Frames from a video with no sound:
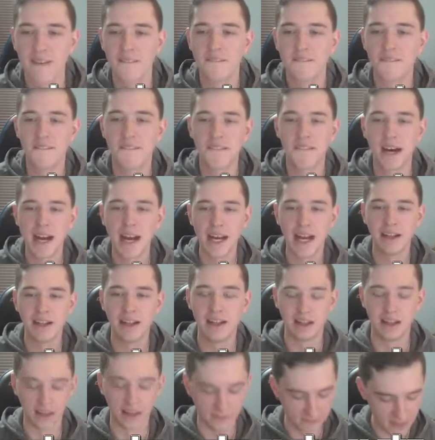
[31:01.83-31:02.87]

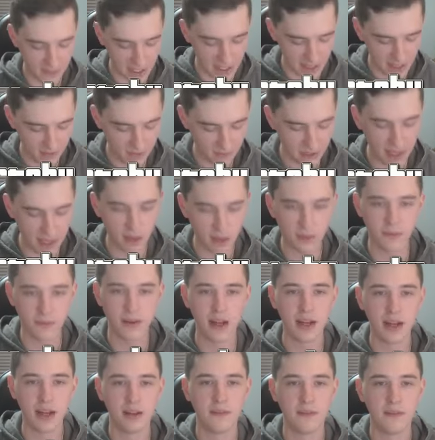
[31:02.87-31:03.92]
final, final, final,
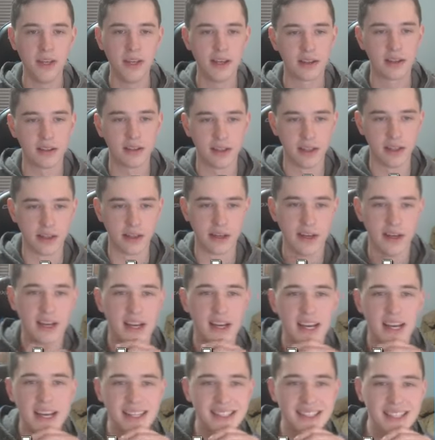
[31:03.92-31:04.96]
final vehicle here.
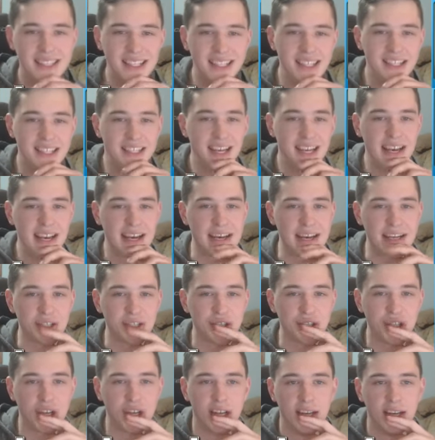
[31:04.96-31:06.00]

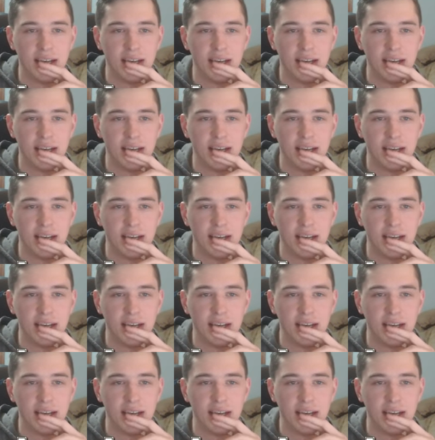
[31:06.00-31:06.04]
Detach.